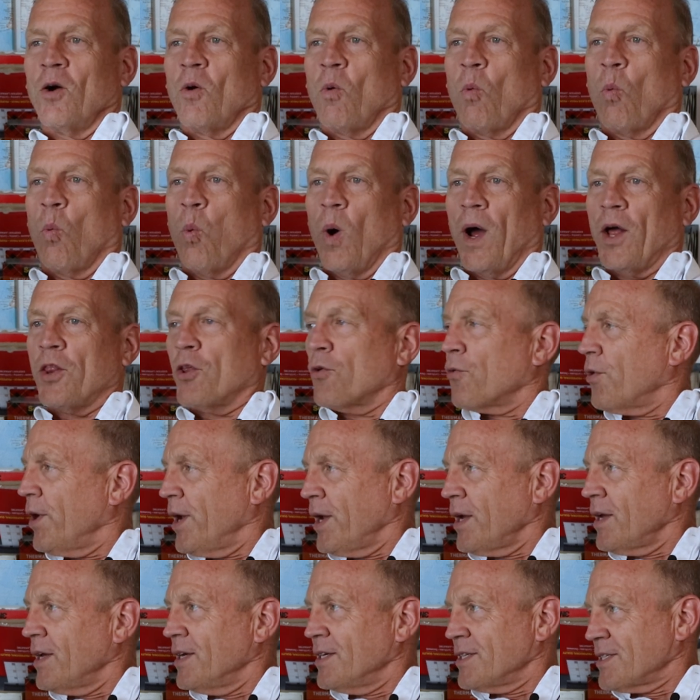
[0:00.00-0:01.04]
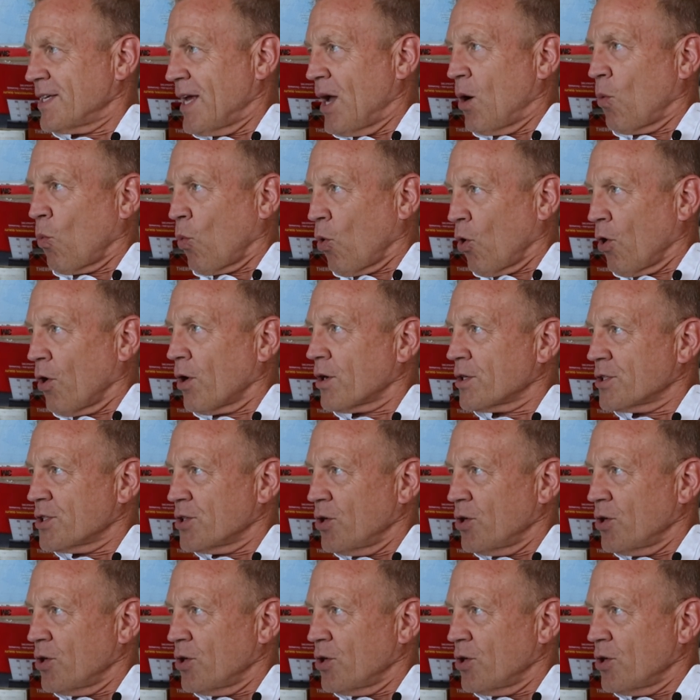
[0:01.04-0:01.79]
Weathering is at work,